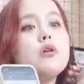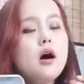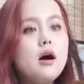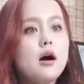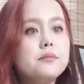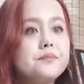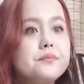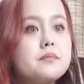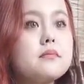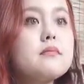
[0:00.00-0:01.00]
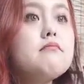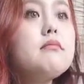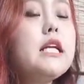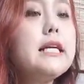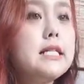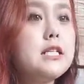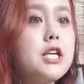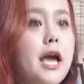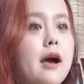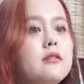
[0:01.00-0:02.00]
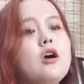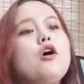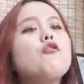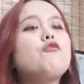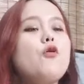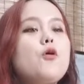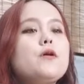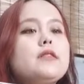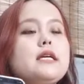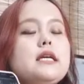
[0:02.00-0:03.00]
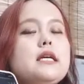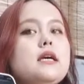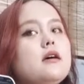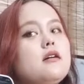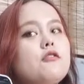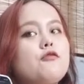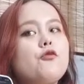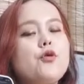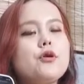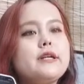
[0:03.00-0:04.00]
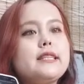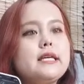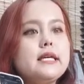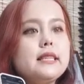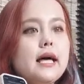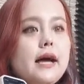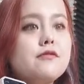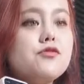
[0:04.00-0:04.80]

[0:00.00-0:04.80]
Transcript: Uh, discount for the for the live